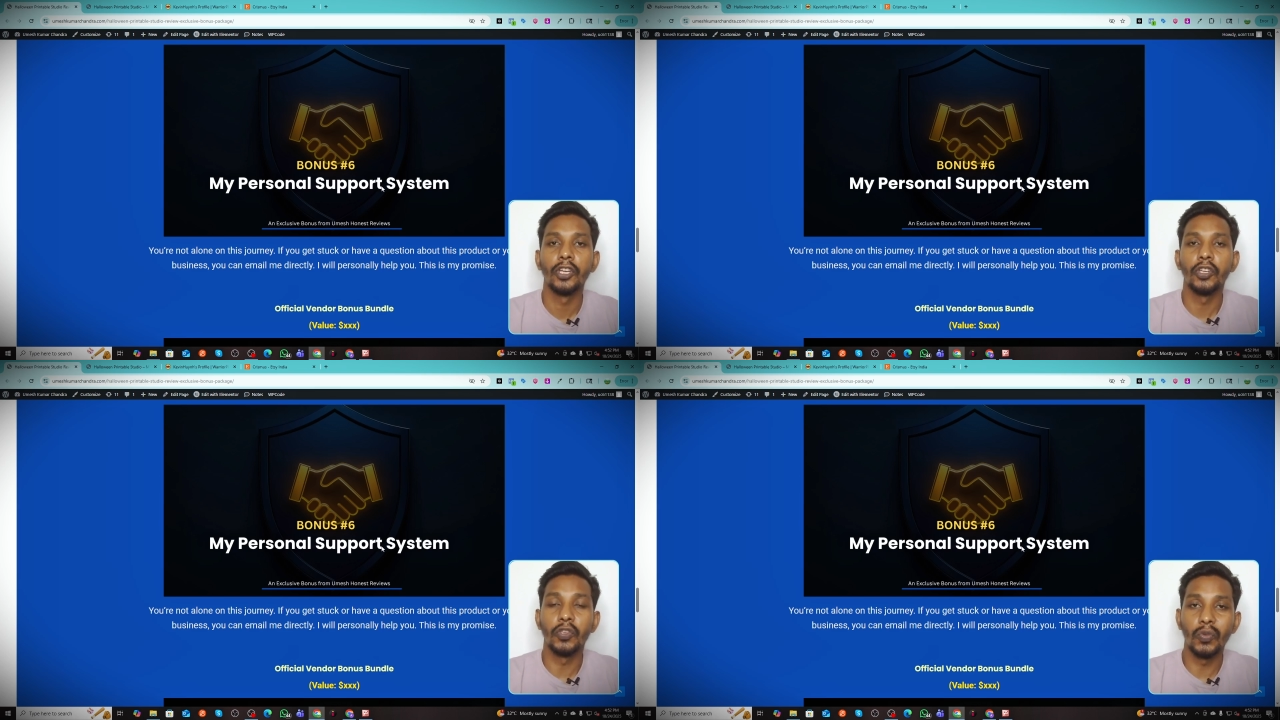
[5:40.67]

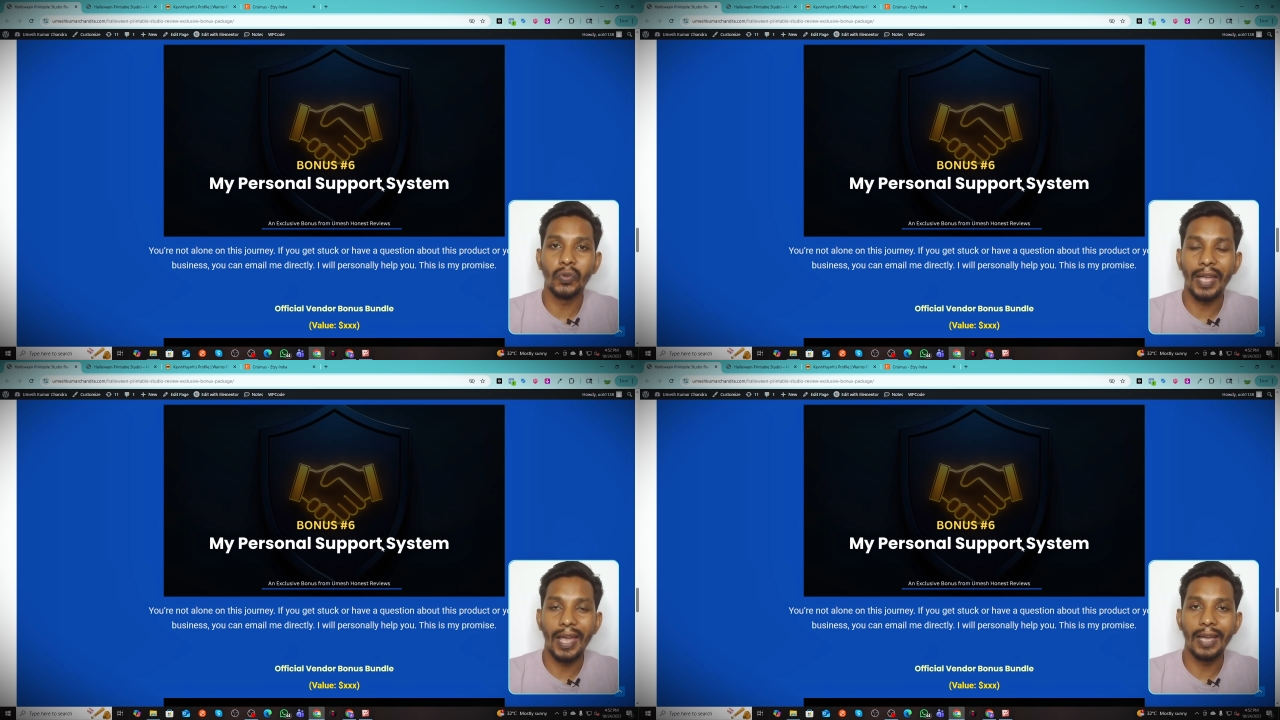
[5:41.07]
you
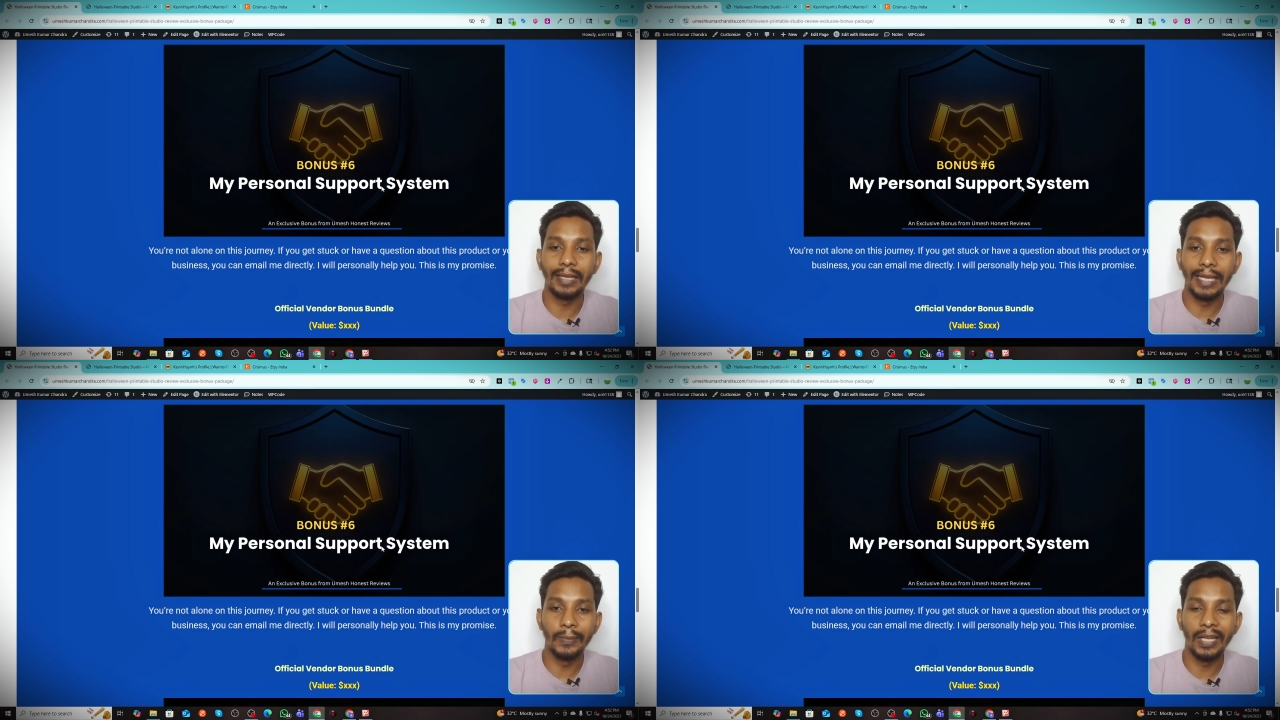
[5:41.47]
can
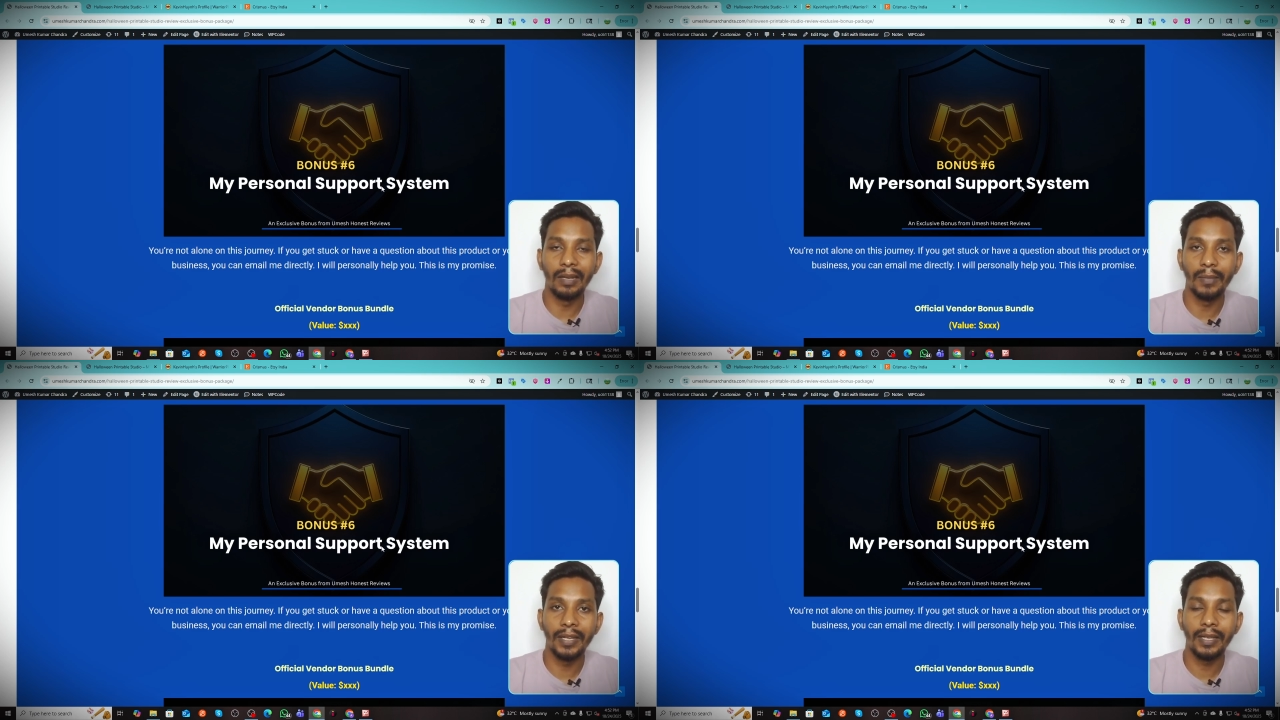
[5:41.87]

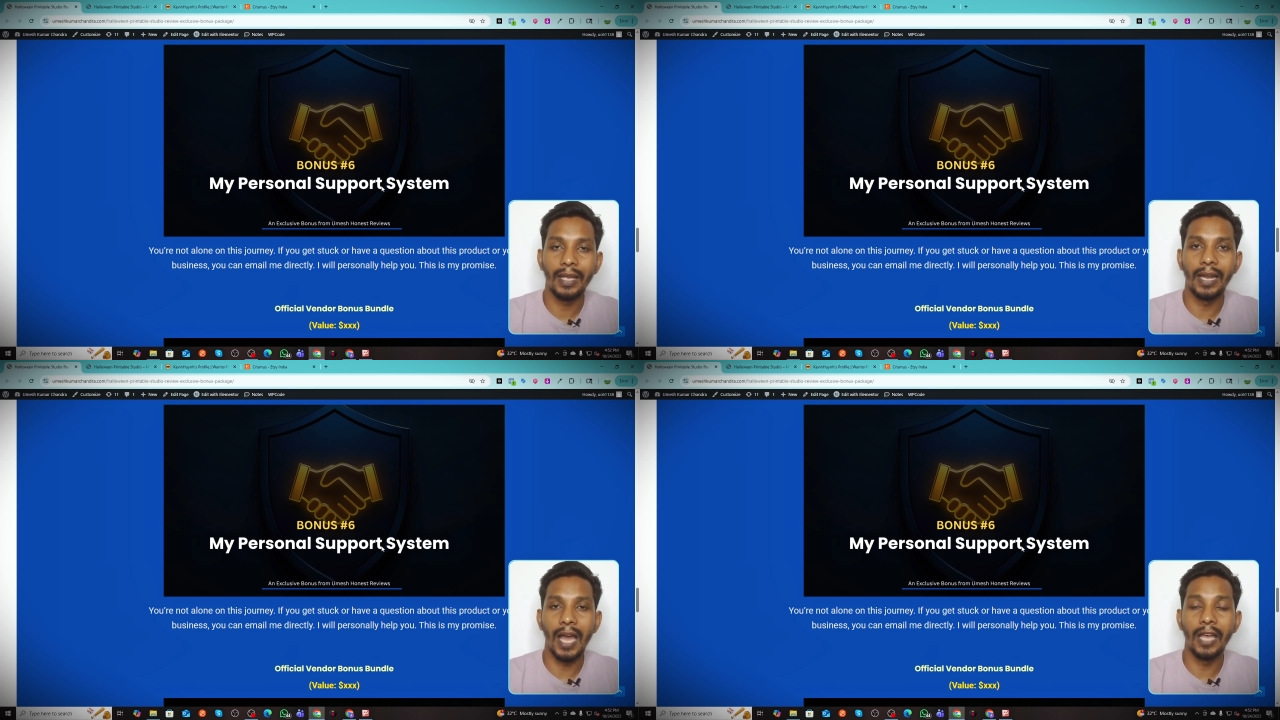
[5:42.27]
email me
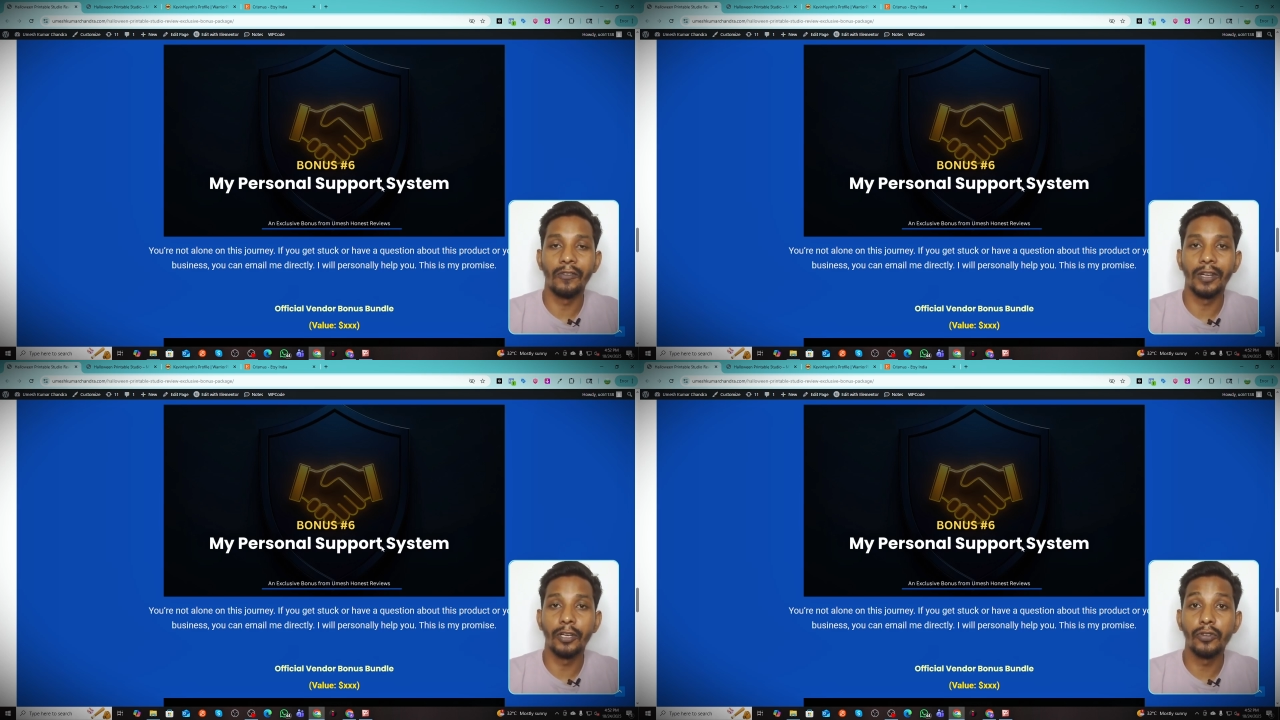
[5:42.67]
and I will